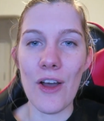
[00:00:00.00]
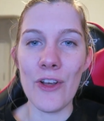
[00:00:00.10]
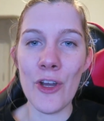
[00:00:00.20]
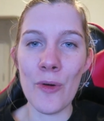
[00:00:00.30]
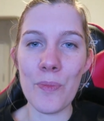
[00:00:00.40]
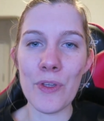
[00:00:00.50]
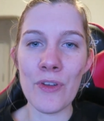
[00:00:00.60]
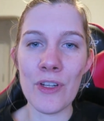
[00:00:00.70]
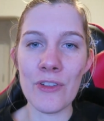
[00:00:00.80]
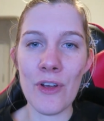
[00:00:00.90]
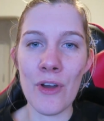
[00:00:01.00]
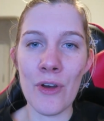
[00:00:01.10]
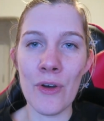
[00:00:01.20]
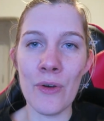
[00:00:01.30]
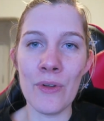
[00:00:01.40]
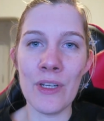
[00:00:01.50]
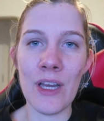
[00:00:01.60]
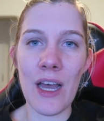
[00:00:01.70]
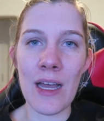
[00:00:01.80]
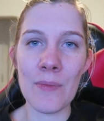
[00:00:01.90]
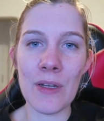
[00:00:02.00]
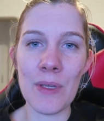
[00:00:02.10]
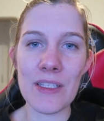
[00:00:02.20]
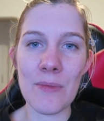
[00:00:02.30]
nope, you're on your own, I'm gonna make